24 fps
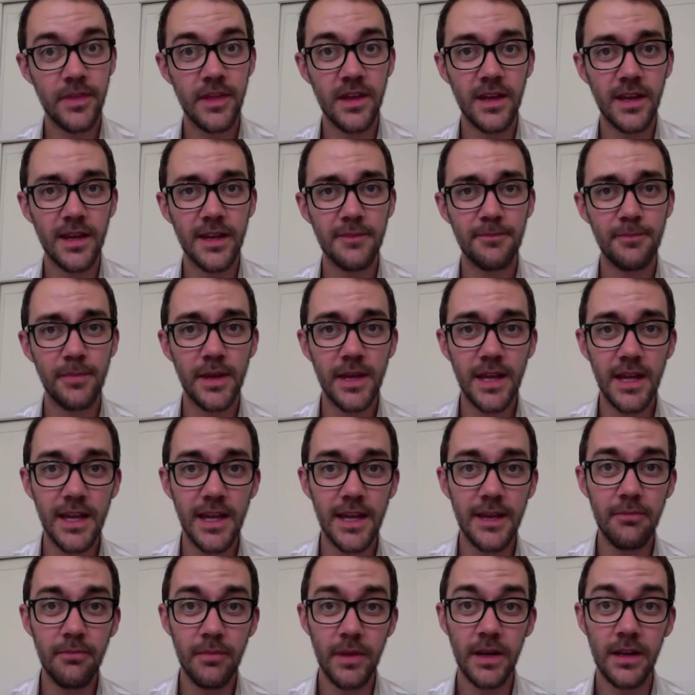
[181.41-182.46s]
Think
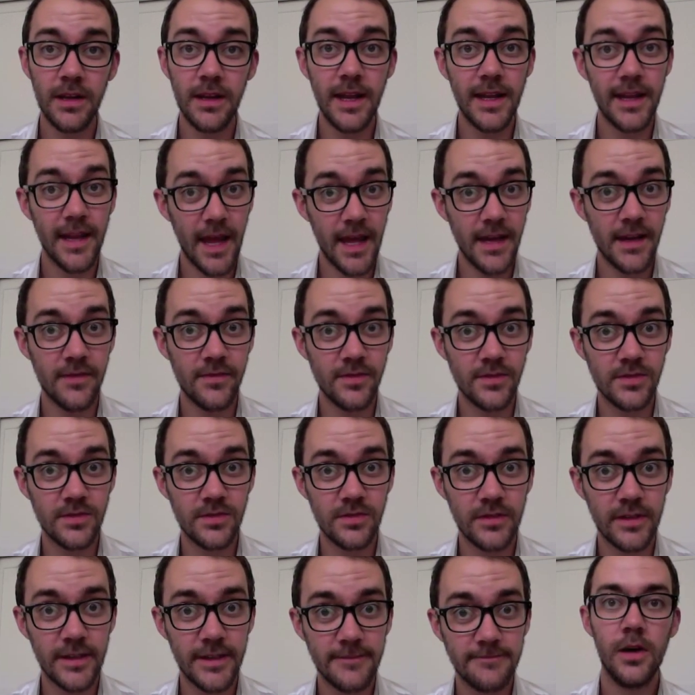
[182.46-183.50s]
beginning, middle, and end of a
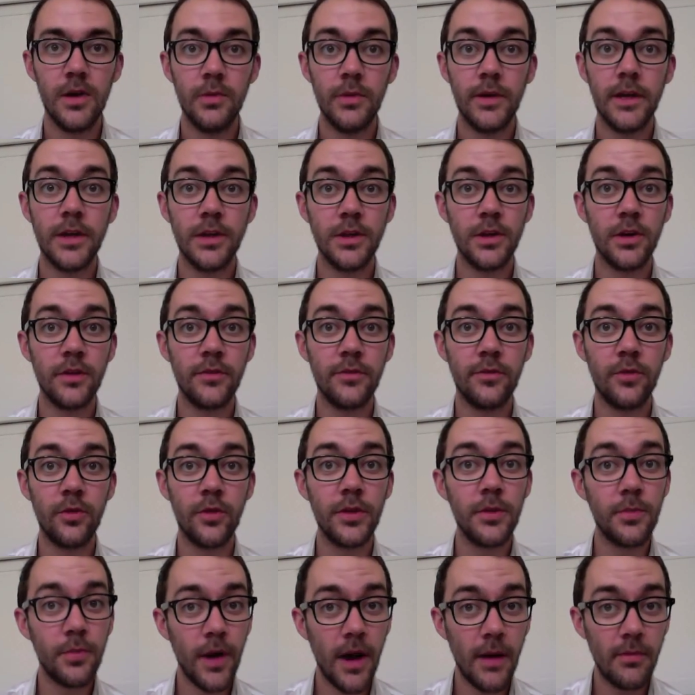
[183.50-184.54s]
story. We can look for
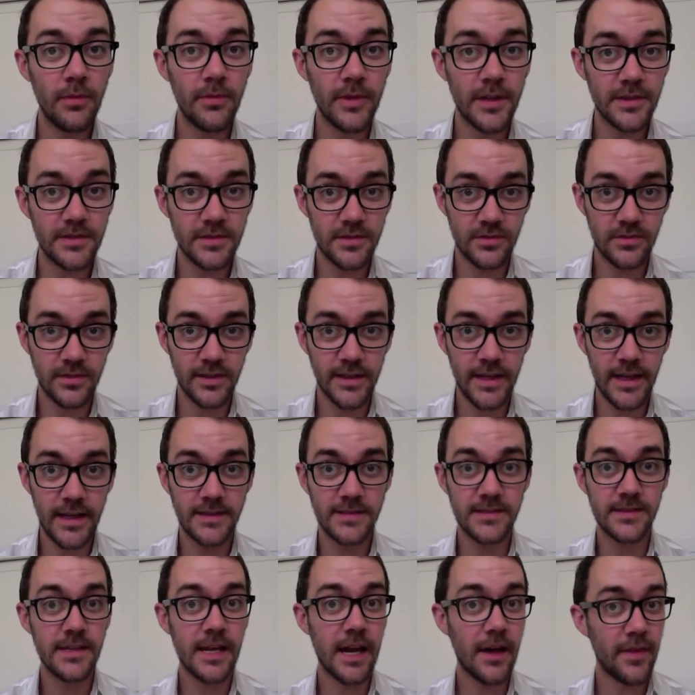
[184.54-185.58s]
the problem in a story and
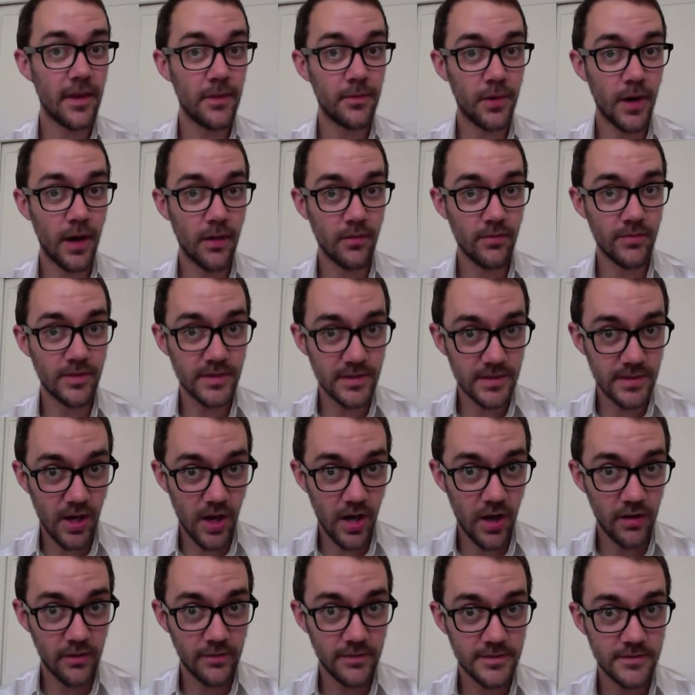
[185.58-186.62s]
see how that problem is
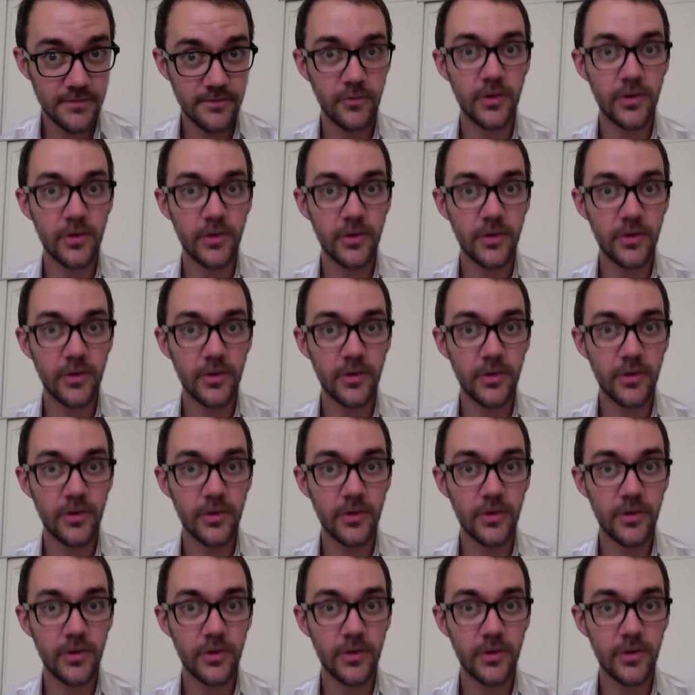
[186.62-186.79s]
solved.